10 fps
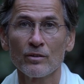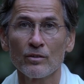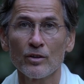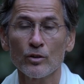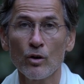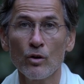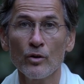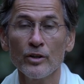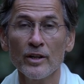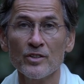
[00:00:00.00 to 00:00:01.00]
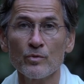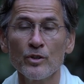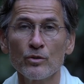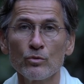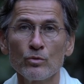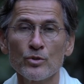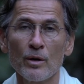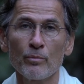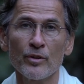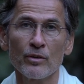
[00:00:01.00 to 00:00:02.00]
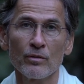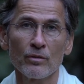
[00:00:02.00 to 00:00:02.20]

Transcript: that, oh, yes, we need to do something.